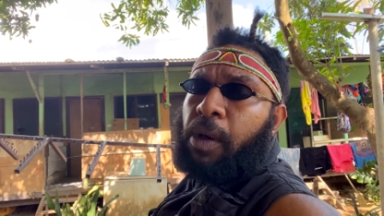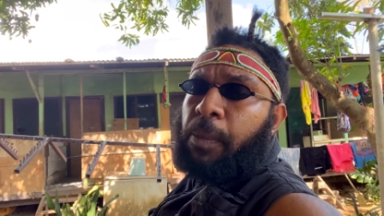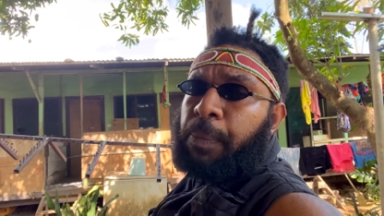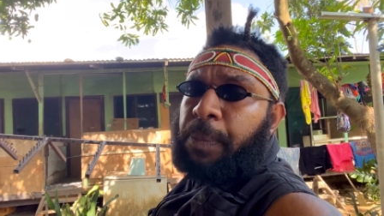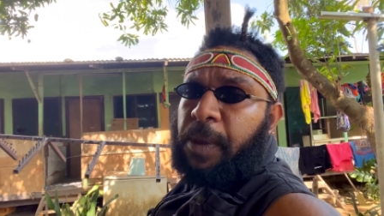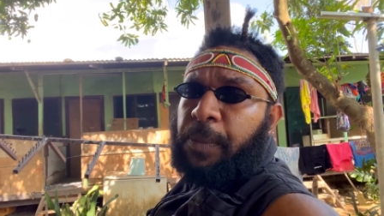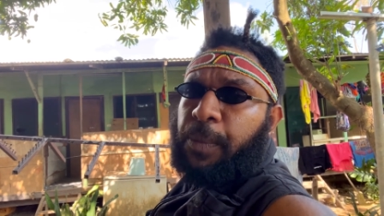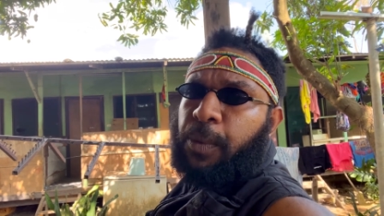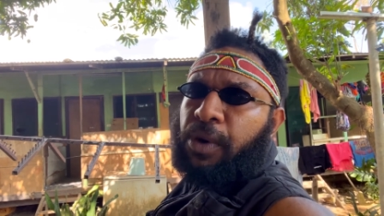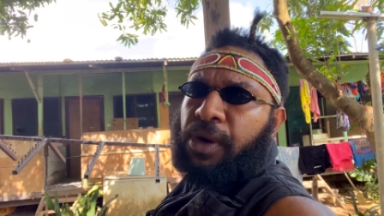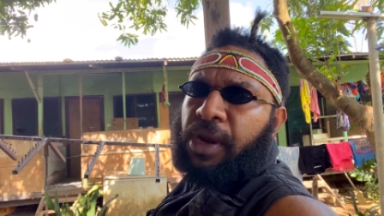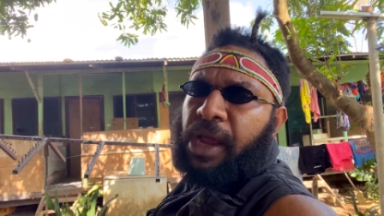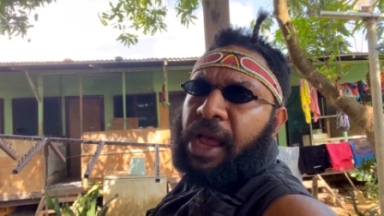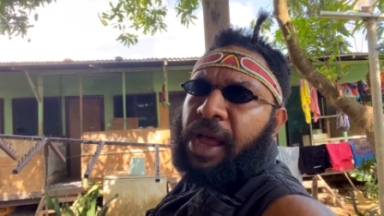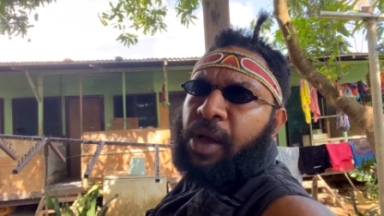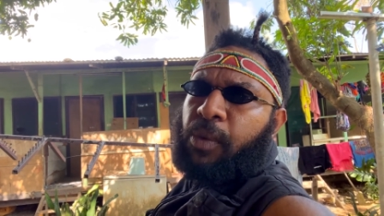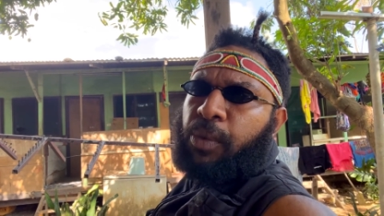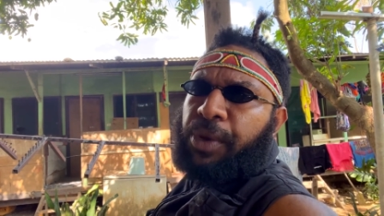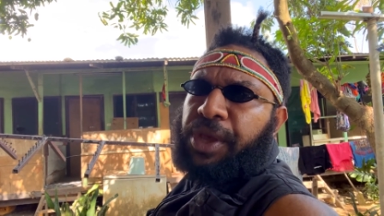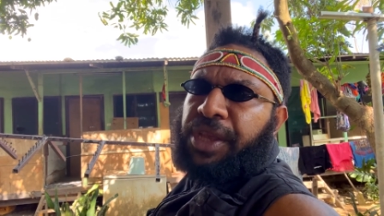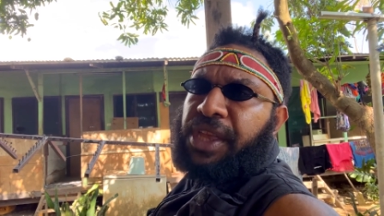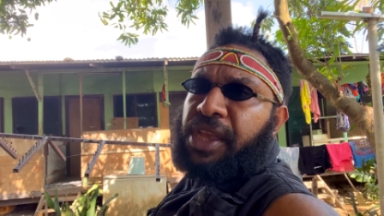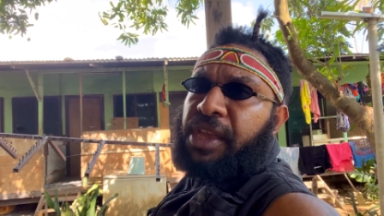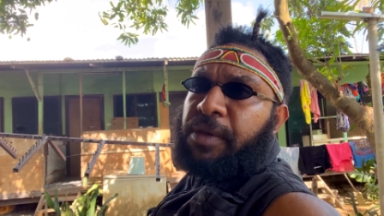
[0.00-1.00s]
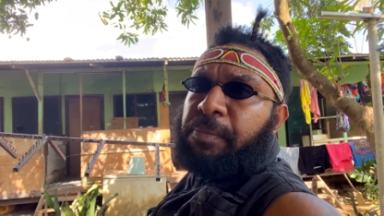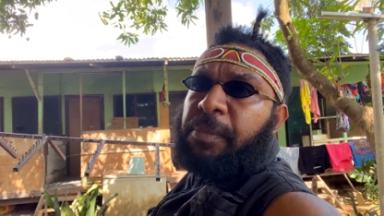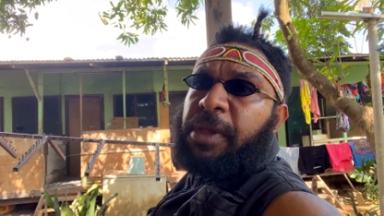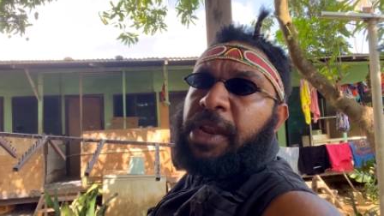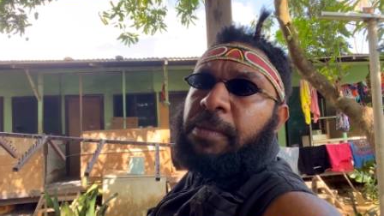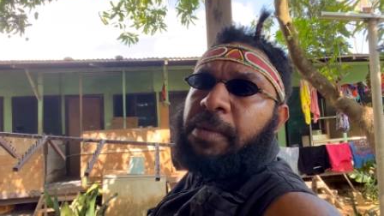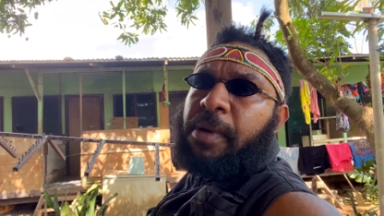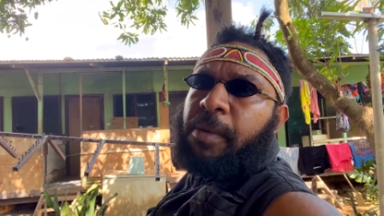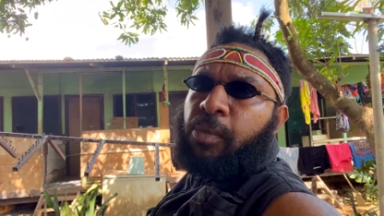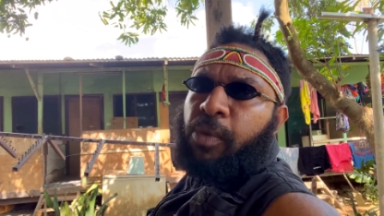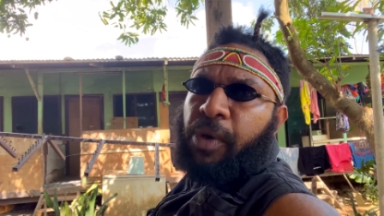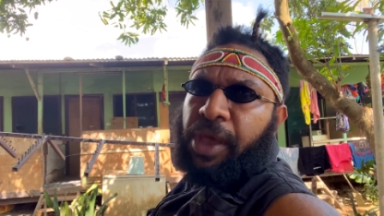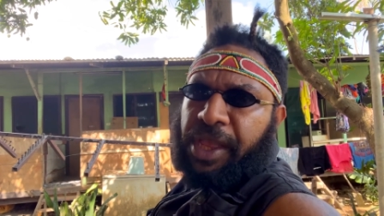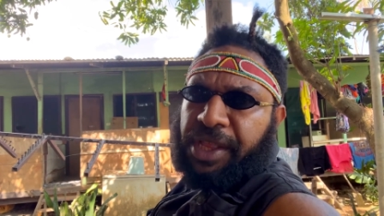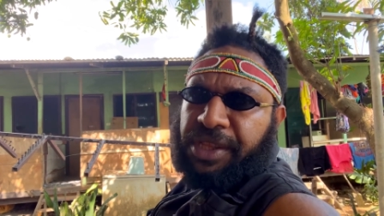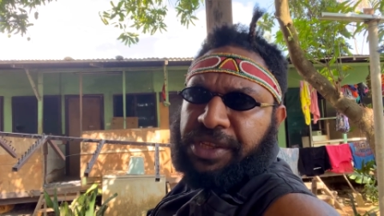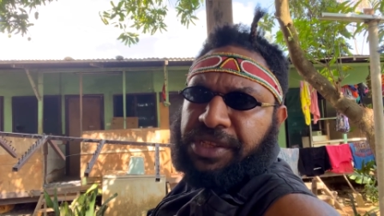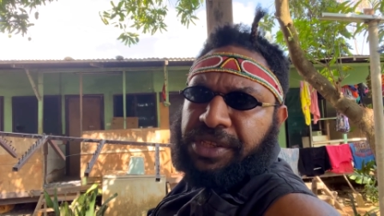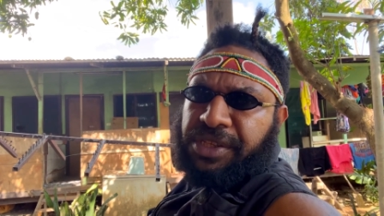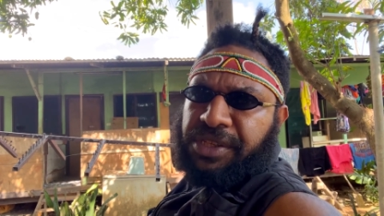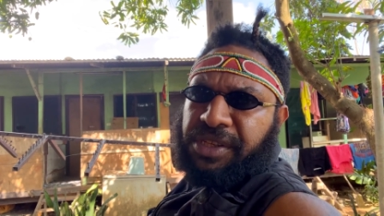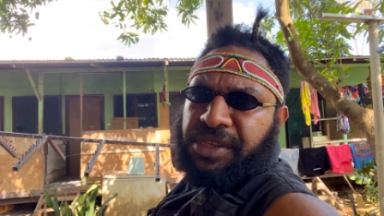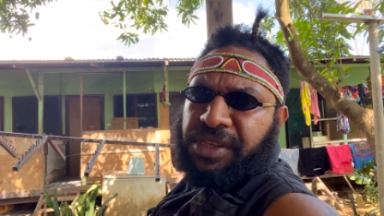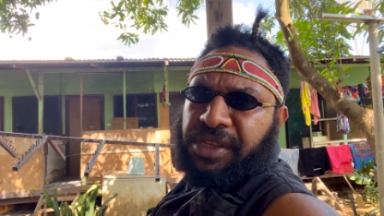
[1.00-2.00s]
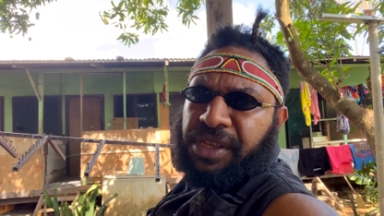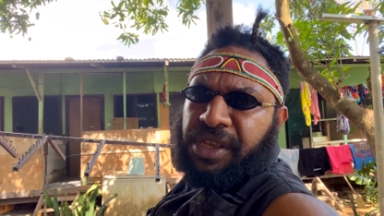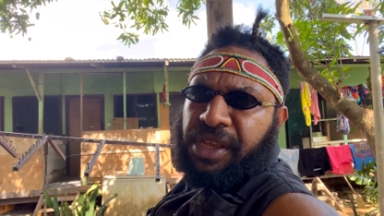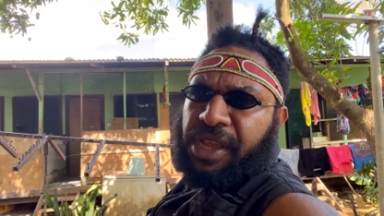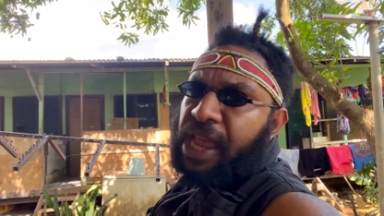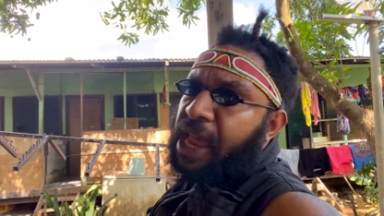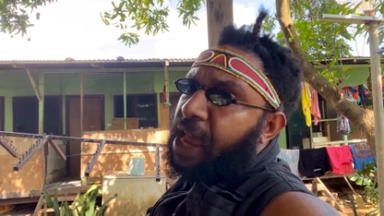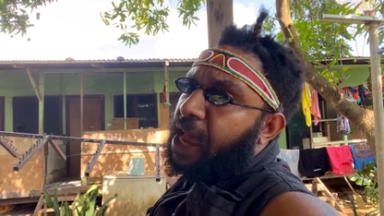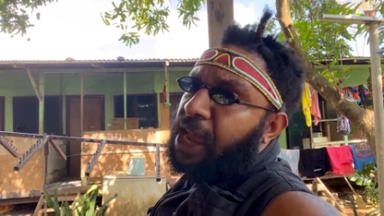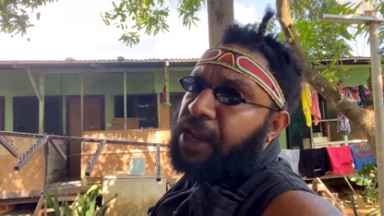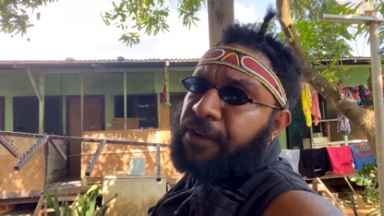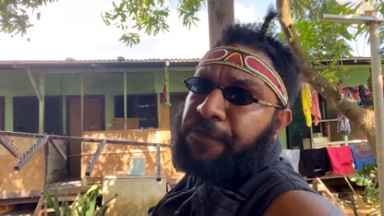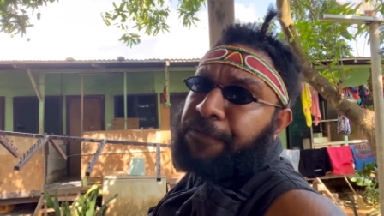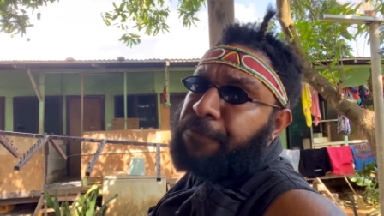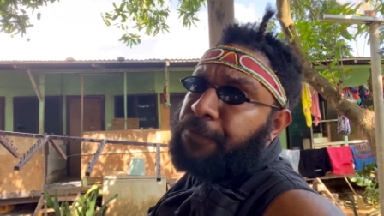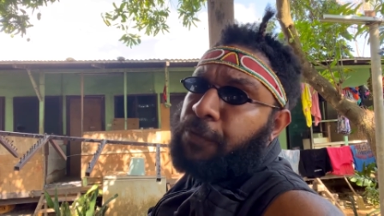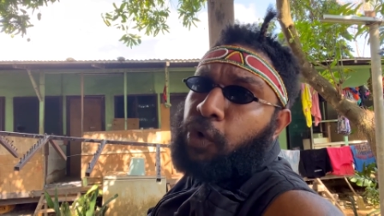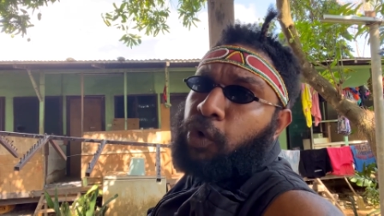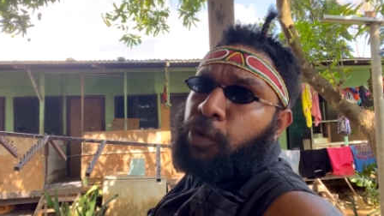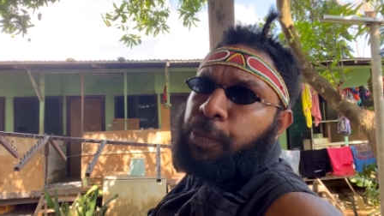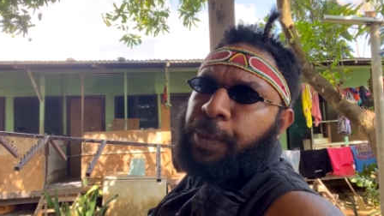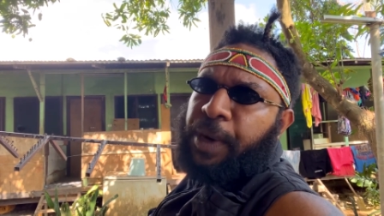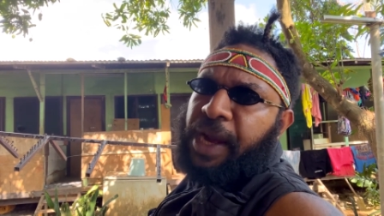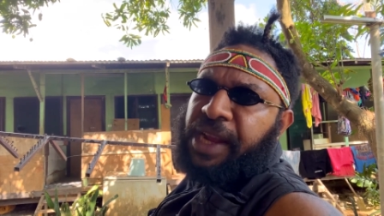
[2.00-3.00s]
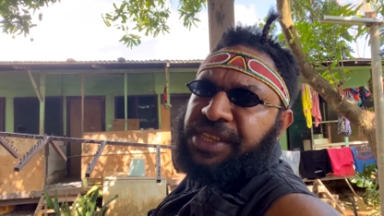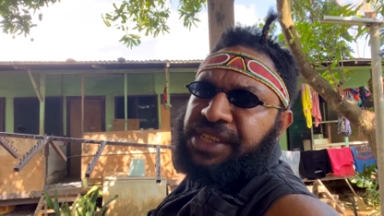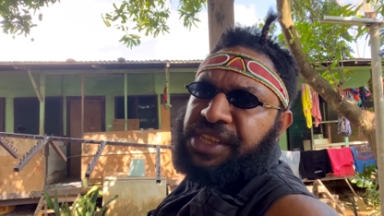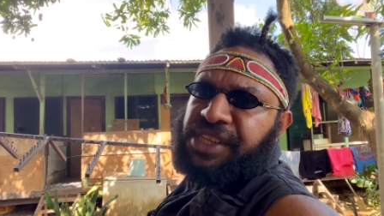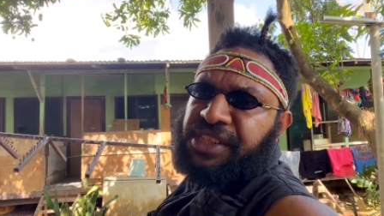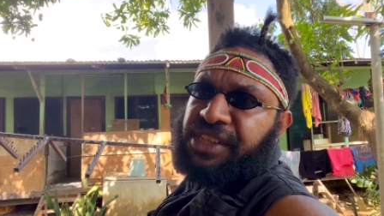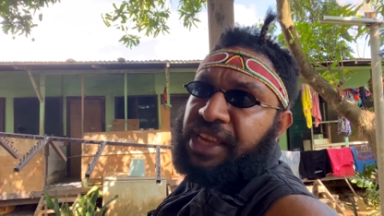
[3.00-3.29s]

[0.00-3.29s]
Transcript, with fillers: people are working minimum wage and food prices